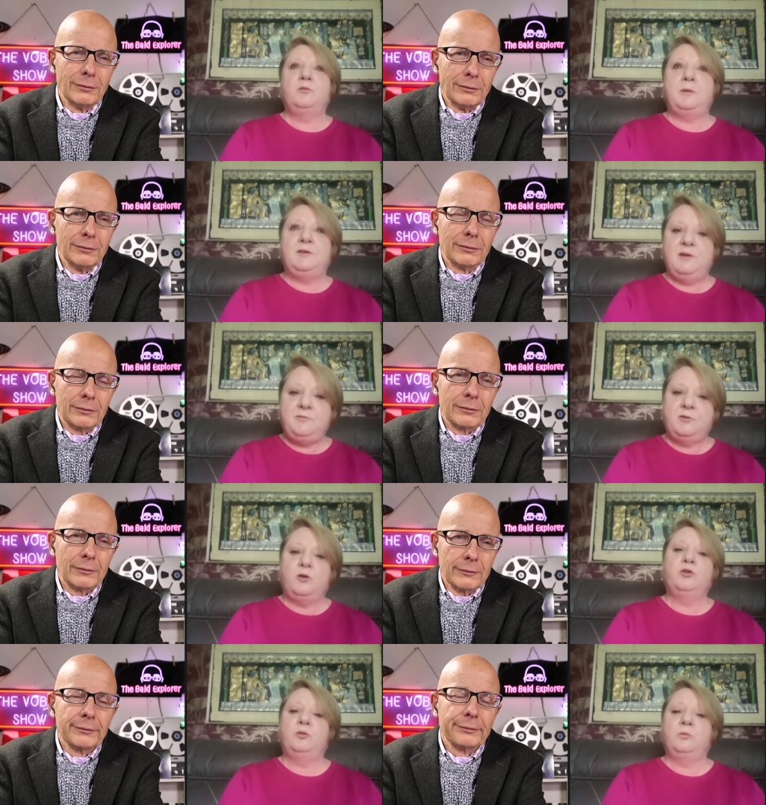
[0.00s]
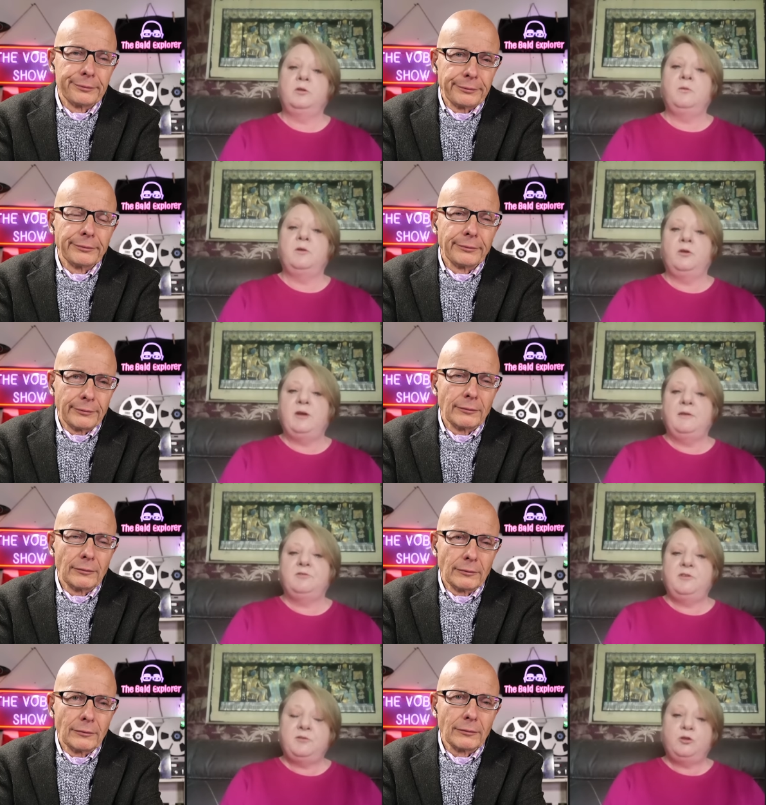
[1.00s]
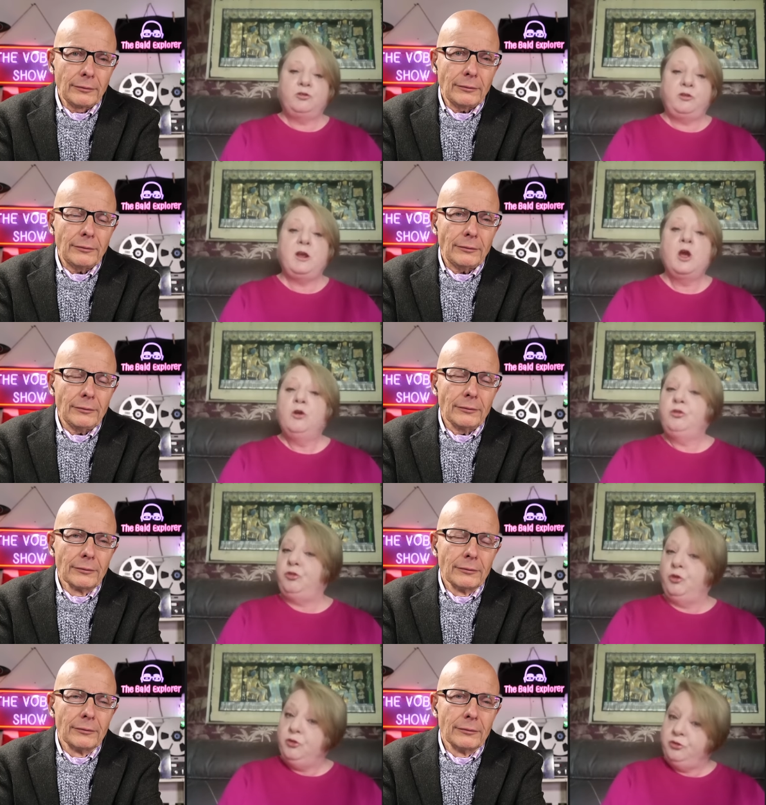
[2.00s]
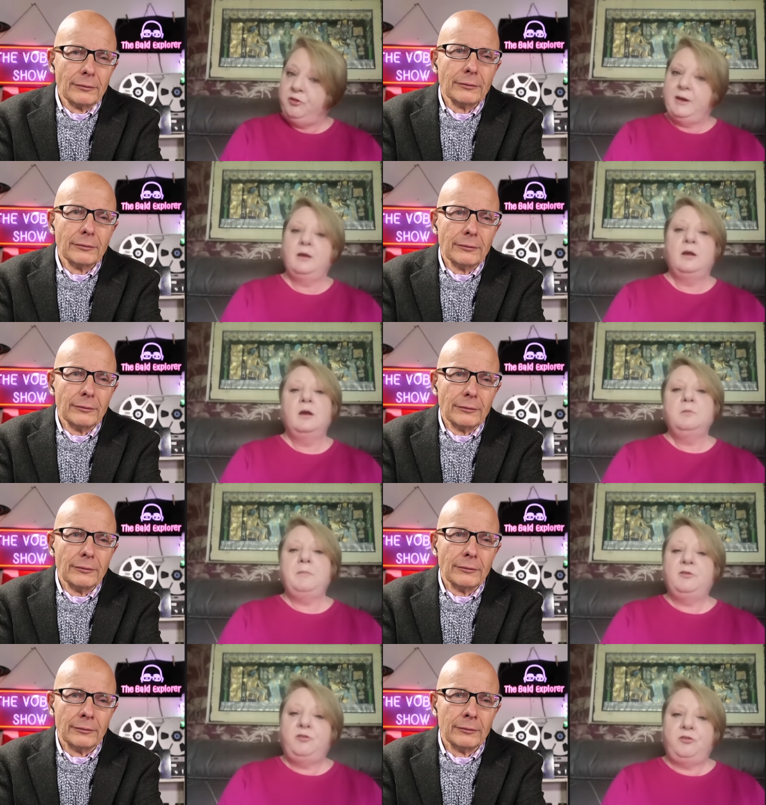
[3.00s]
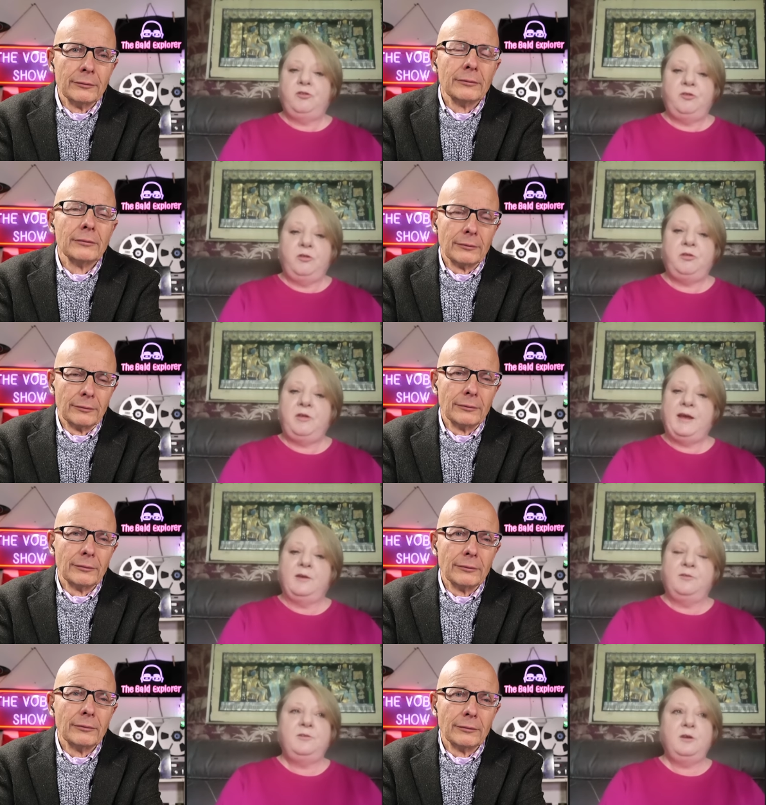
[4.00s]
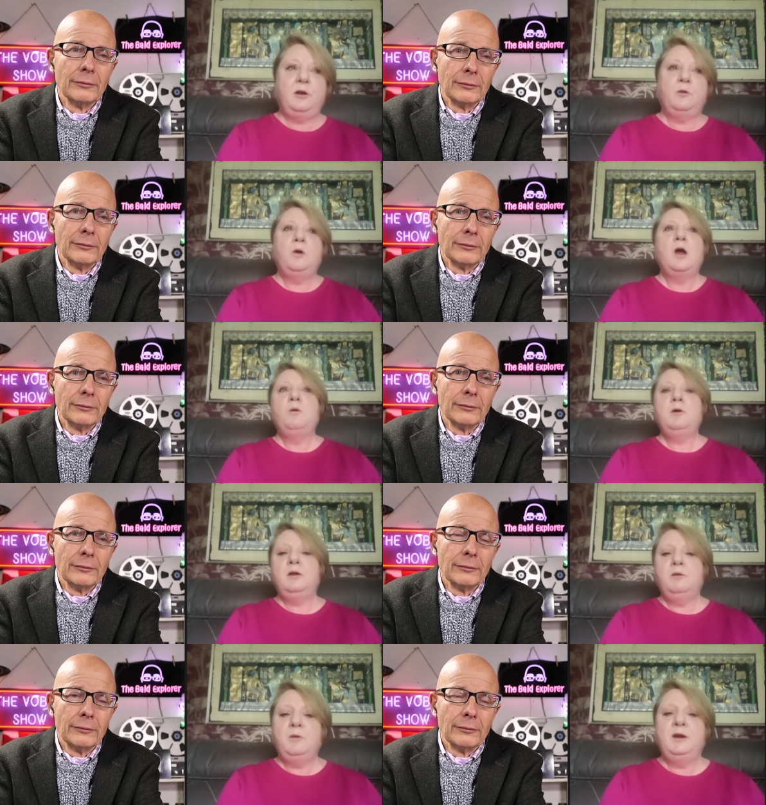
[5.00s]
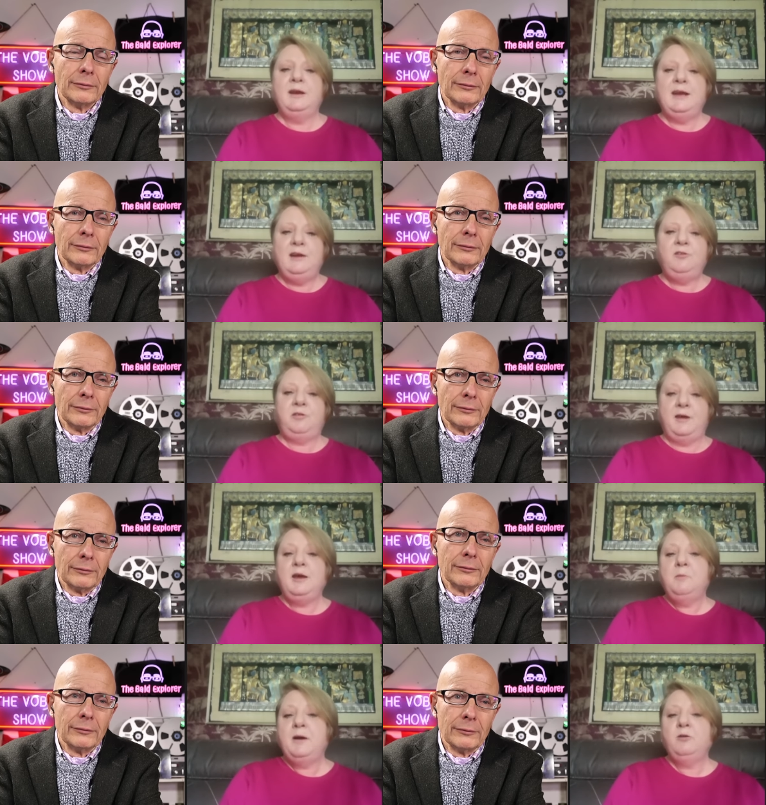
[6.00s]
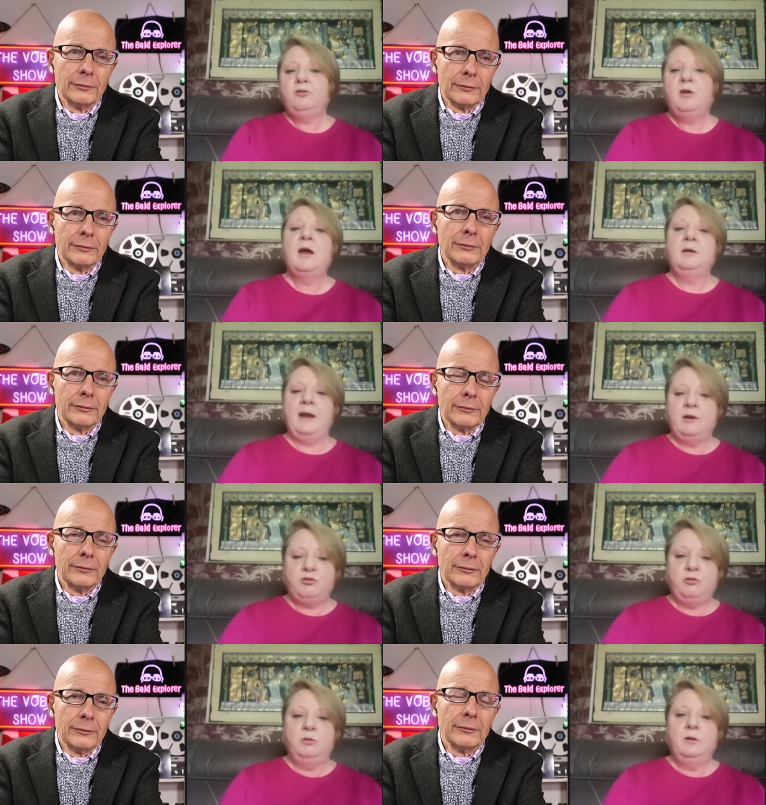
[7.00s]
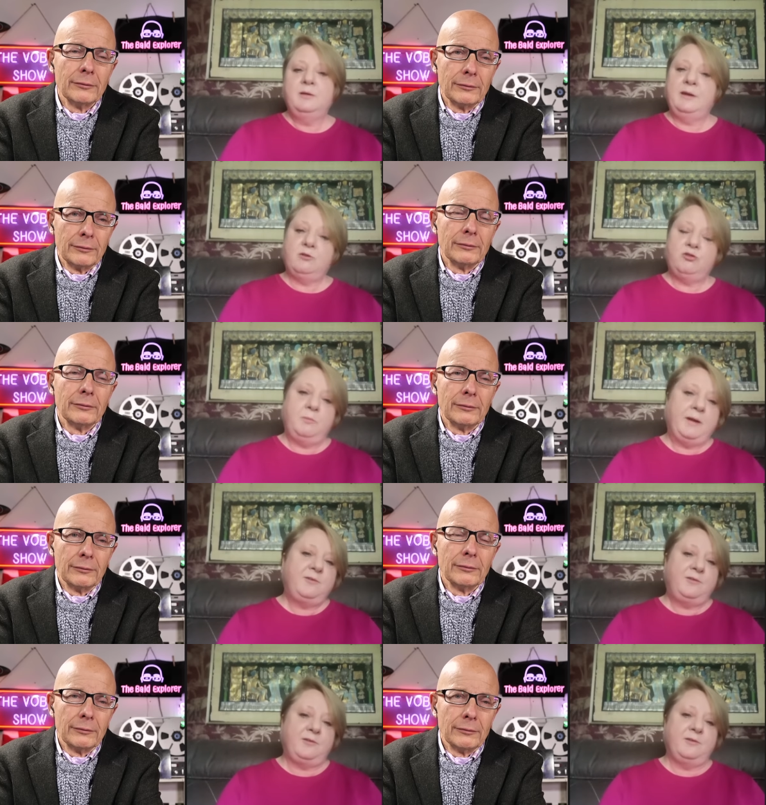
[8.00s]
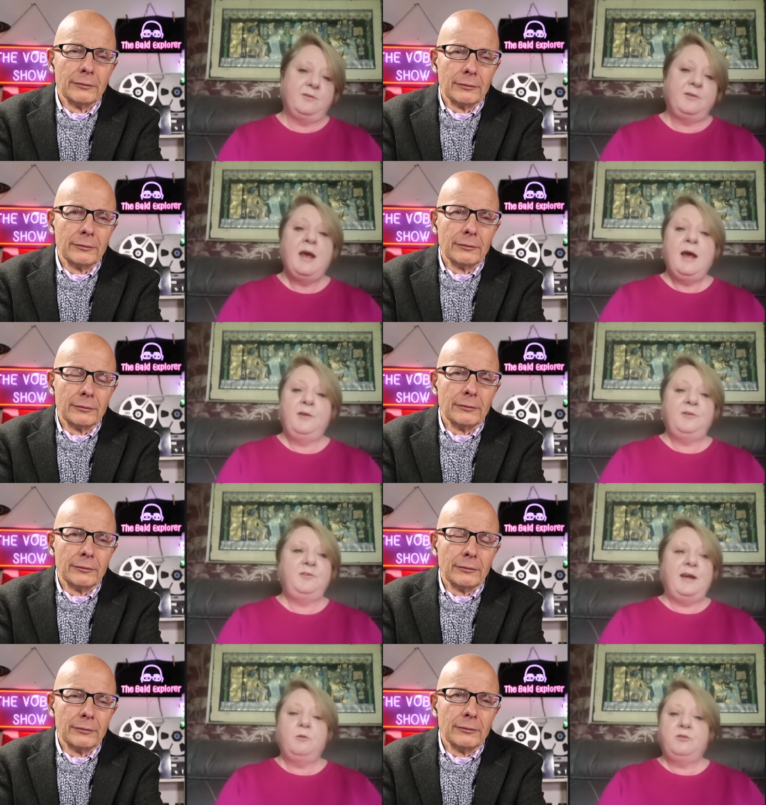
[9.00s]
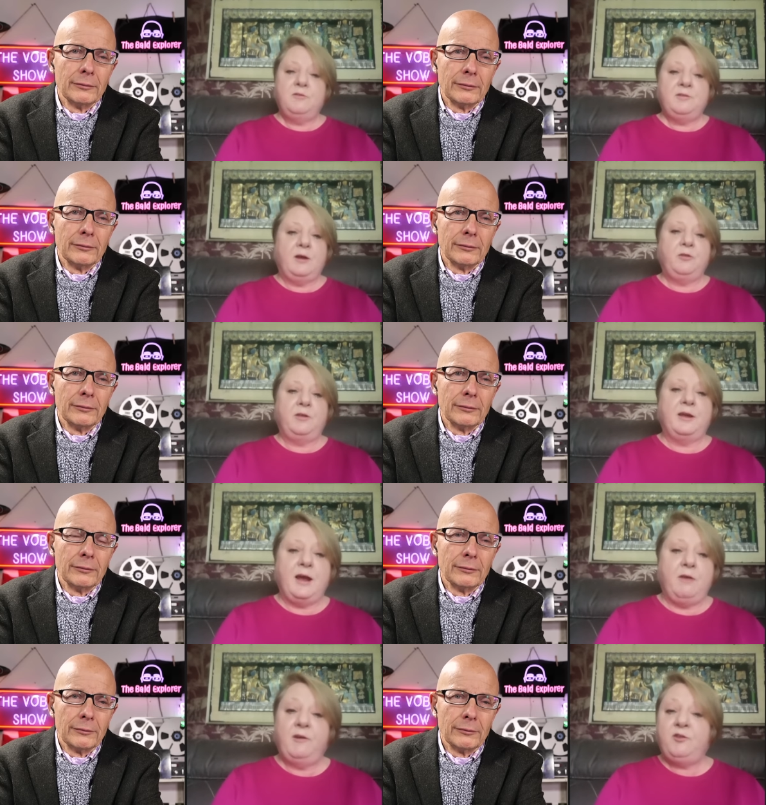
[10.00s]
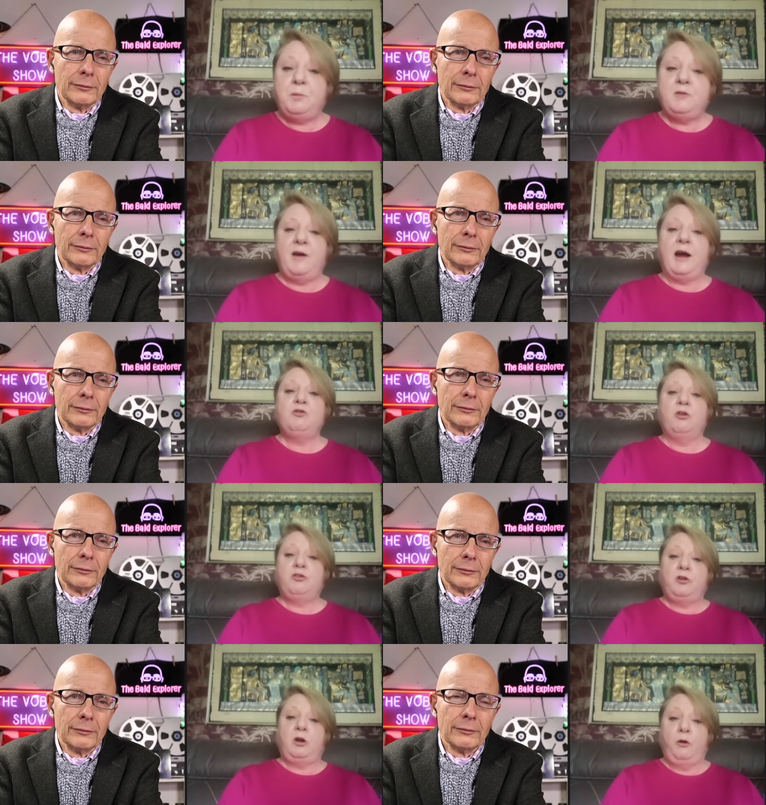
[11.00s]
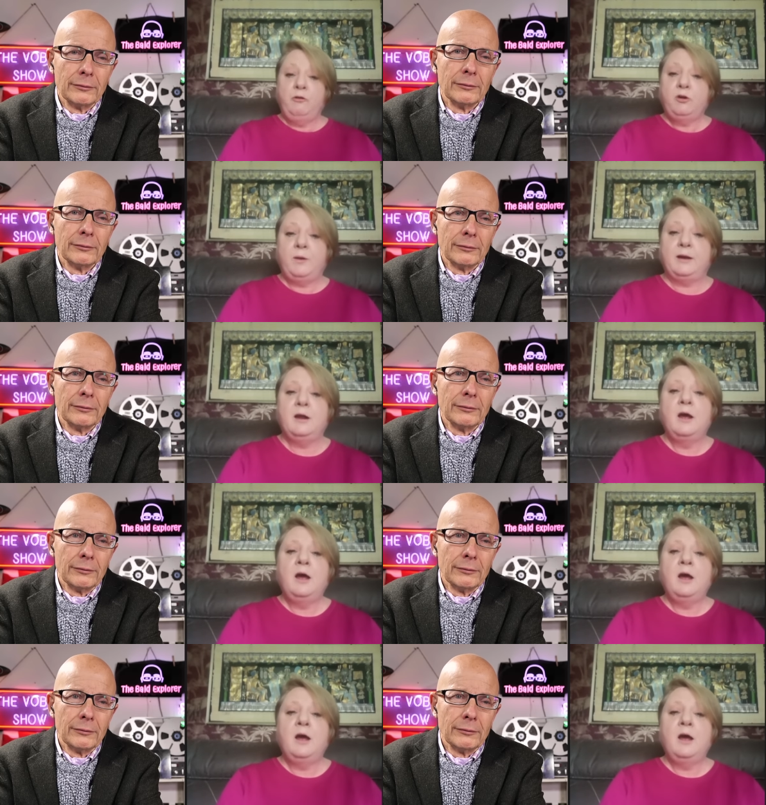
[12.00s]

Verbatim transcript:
Speaker 1: to be difficult and we're going to have difficulty sourcing medicine. Mm things. You know, we we need to think about natural natural medicines. As I say, I was giving out the uh, recipe for hydroxychloroquine